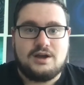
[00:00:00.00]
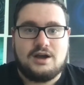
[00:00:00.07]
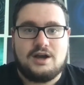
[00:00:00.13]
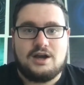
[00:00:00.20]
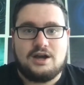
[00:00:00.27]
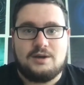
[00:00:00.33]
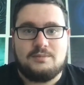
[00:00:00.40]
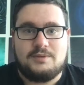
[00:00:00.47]

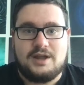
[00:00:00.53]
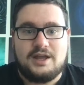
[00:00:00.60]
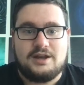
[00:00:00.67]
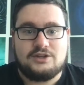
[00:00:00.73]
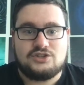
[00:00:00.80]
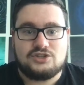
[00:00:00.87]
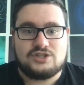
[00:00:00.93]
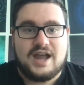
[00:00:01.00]
and
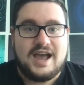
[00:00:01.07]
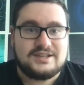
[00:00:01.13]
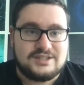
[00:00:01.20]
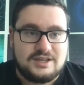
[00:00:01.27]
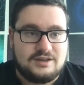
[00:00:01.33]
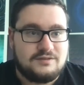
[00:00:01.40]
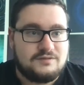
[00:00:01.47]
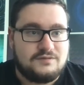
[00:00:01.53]
it's just
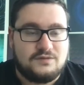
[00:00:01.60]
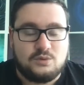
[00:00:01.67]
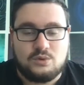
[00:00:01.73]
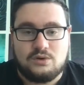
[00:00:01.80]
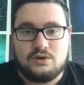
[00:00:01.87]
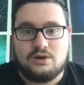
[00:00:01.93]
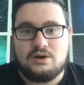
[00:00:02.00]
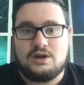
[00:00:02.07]
asking
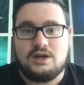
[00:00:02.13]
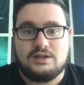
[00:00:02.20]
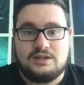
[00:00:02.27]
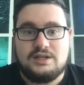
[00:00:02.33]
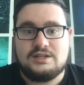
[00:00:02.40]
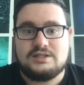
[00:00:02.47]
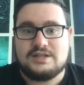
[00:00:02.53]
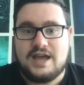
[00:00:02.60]
for a
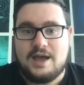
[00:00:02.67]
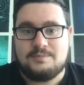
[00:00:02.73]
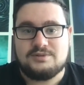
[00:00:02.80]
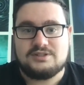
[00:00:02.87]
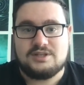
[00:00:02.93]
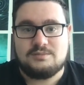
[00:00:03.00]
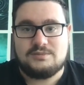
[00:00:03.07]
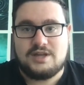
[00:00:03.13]
leak to happen
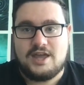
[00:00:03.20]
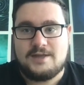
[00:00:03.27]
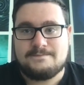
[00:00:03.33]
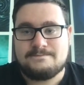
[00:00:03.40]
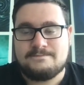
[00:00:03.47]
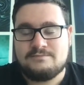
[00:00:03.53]
someday